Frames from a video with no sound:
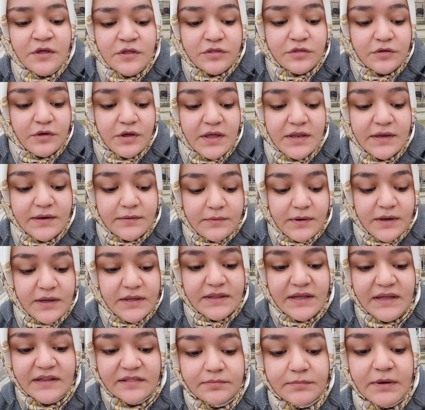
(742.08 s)
So anyway,
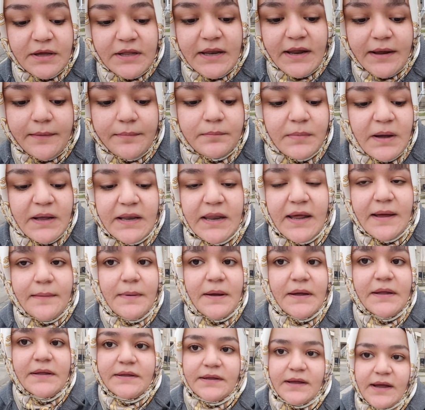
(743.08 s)
that's my lab. My lab,
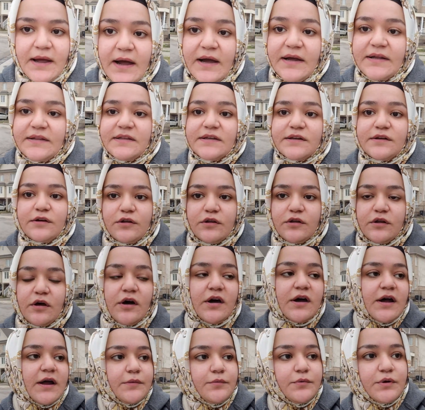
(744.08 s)
I did a
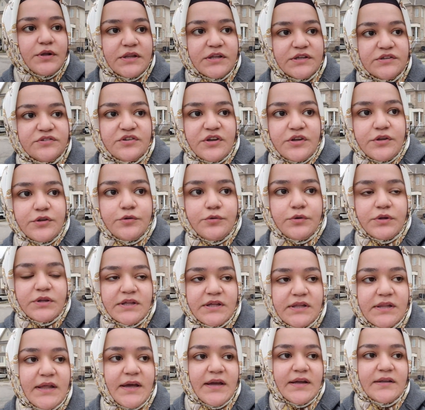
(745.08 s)
lot. I really
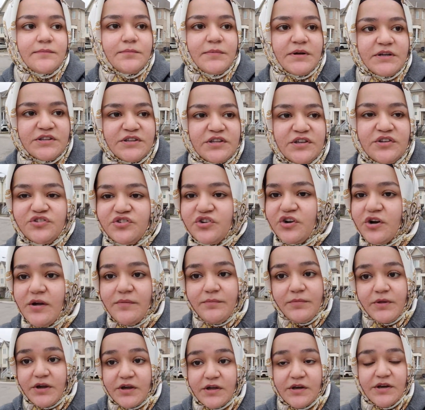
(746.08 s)
genuinely liked my teacher.
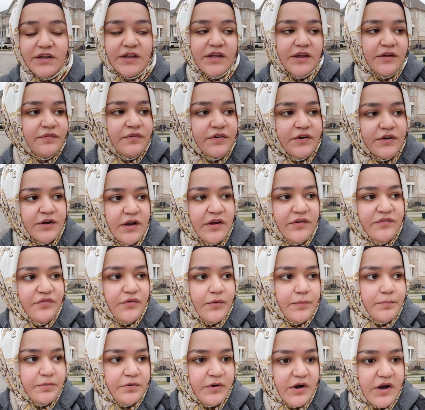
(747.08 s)
I'm not gonna give her name
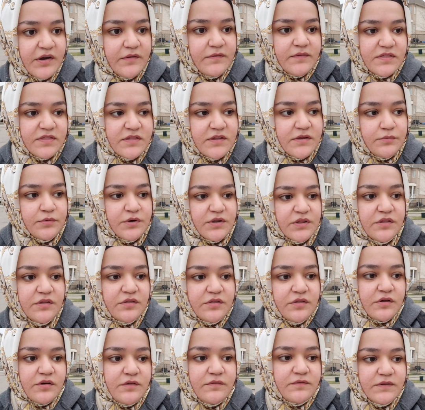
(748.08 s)
for privacy
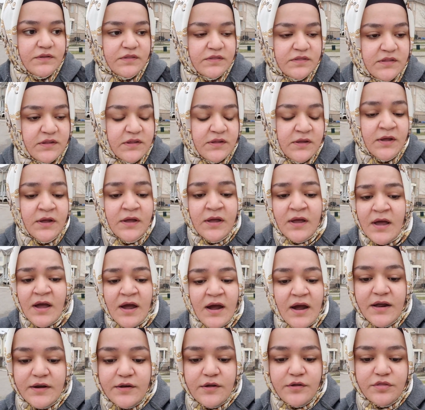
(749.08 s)
reasons, obviously.
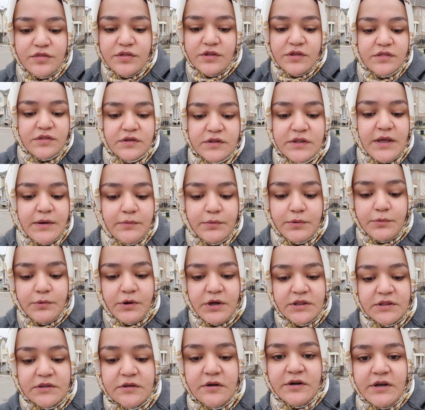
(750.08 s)
I don't think that they would
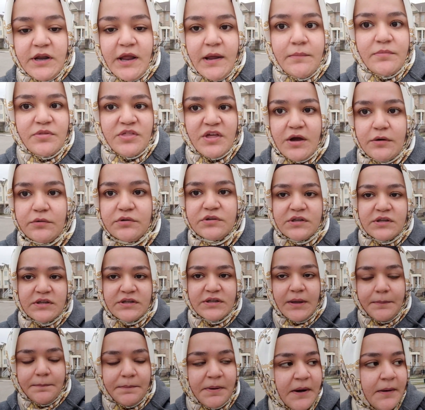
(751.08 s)
want their names out
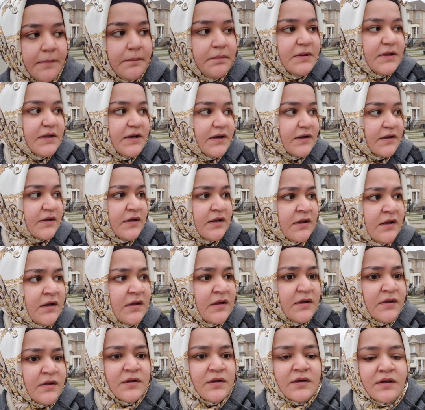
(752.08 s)
in the public.
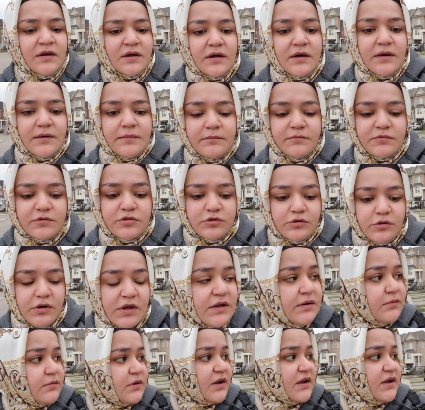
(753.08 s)
So
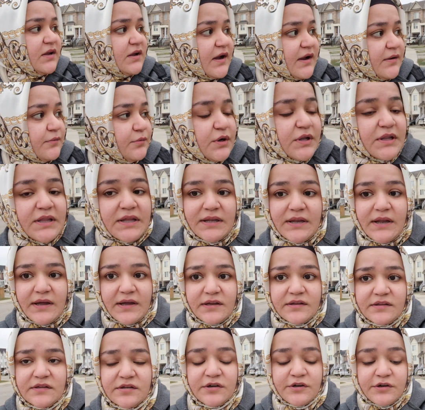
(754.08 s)
anyway, I really
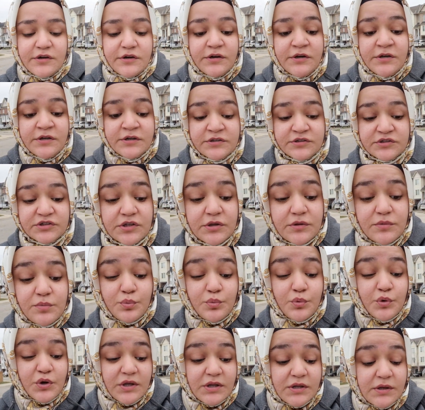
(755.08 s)
liked her. She's
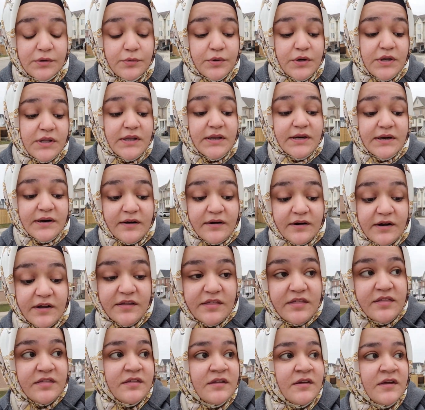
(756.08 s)
really, really
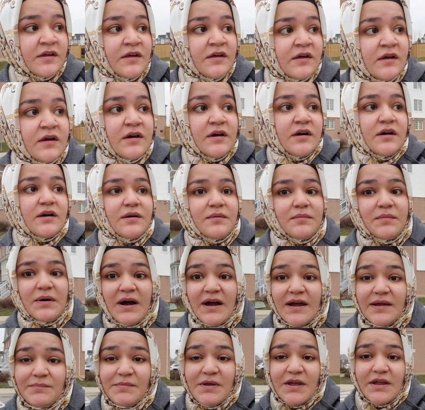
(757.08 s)
nice.
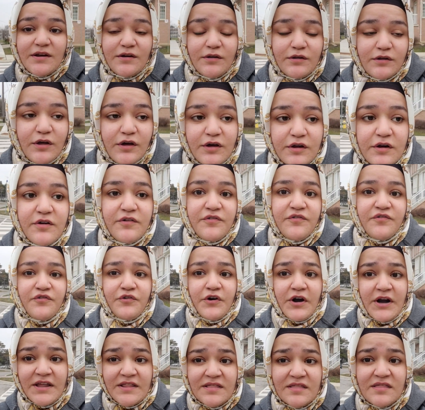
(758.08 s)
I made a lot of
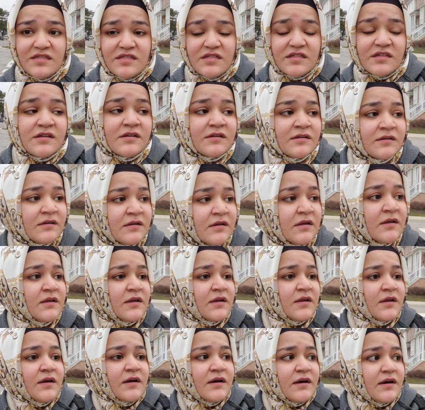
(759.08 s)
friends.
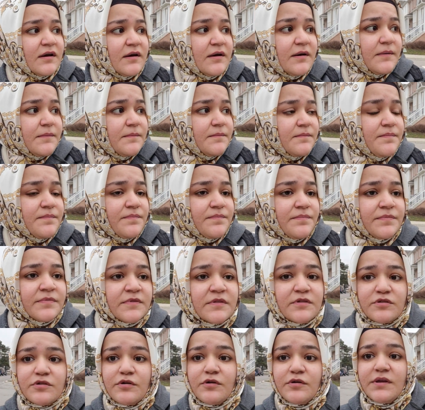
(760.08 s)

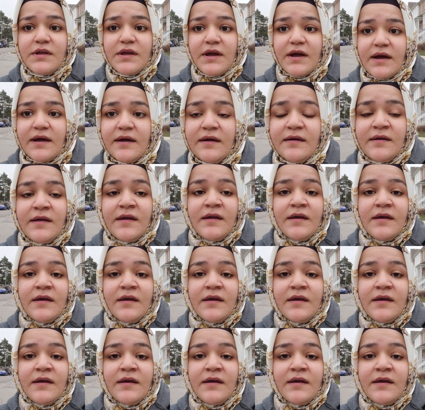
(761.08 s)
So yeah,